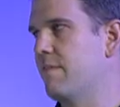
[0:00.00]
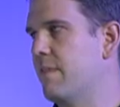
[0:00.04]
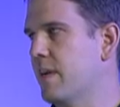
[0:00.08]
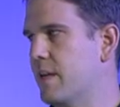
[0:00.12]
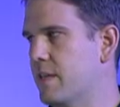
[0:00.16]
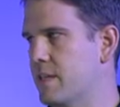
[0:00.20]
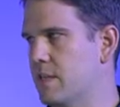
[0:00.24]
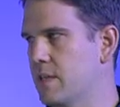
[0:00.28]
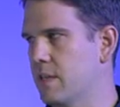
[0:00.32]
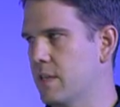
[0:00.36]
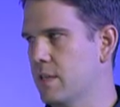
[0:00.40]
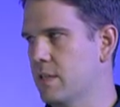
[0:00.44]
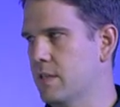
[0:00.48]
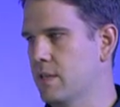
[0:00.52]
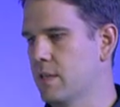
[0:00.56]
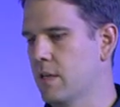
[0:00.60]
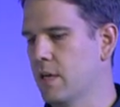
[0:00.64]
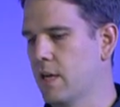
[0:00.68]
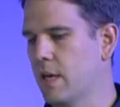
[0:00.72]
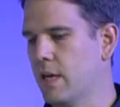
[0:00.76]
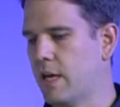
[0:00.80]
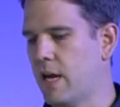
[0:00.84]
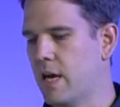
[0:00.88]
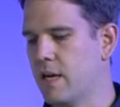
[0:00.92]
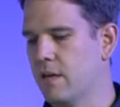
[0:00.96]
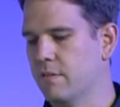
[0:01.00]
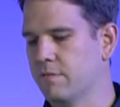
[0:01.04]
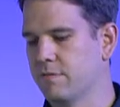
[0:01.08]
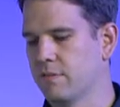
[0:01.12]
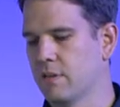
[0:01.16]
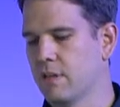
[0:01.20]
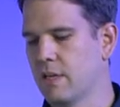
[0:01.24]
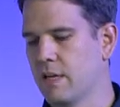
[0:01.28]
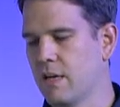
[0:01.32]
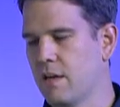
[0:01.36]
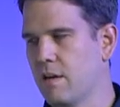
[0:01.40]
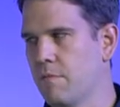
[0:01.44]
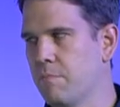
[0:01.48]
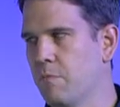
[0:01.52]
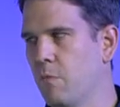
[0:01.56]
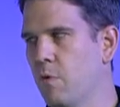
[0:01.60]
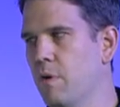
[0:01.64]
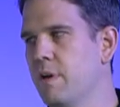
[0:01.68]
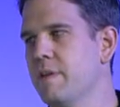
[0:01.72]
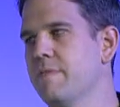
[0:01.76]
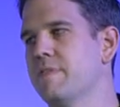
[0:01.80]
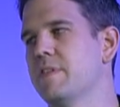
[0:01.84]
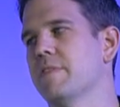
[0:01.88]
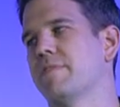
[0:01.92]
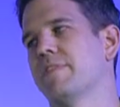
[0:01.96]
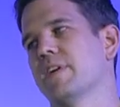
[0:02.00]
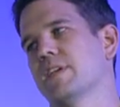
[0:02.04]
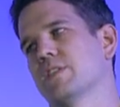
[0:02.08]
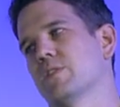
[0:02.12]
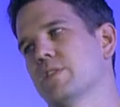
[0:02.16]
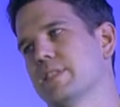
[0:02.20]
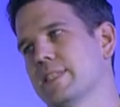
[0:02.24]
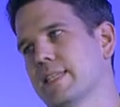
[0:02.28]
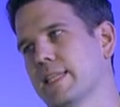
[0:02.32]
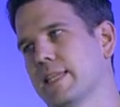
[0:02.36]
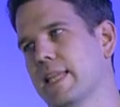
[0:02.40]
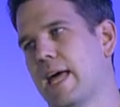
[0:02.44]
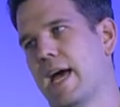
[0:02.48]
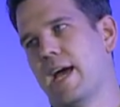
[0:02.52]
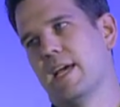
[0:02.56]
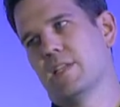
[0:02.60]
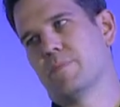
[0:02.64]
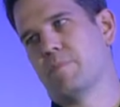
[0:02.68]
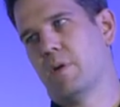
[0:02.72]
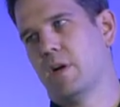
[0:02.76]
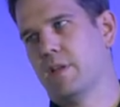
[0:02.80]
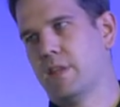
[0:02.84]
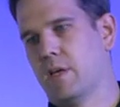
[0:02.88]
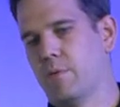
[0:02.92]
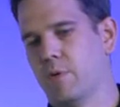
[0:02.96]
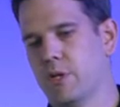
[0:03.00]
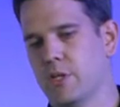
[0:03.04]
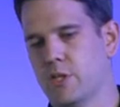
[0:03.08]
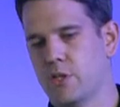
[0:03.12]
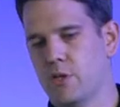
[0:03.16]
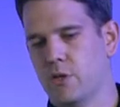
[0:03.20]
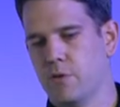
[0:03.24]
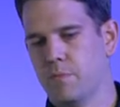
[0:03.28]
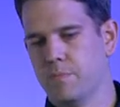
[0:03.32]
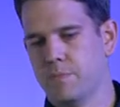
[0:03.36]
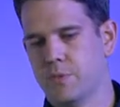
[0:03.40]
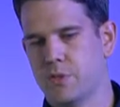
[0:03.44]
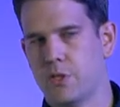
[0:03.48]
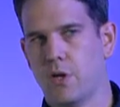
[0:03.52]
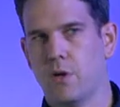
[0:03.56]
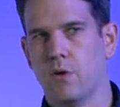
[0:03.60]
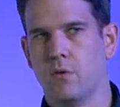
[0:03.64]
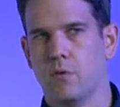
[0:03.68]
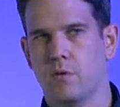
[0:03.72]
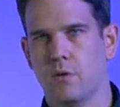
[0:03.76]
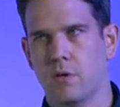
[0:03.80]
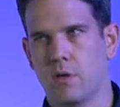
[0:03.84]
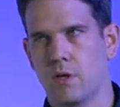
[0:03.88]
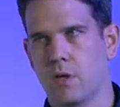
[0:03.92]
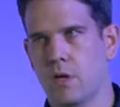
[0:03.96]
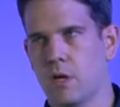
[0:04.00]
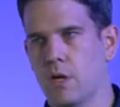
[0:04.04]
fixes, kind of what if the fix is the last part that we do? So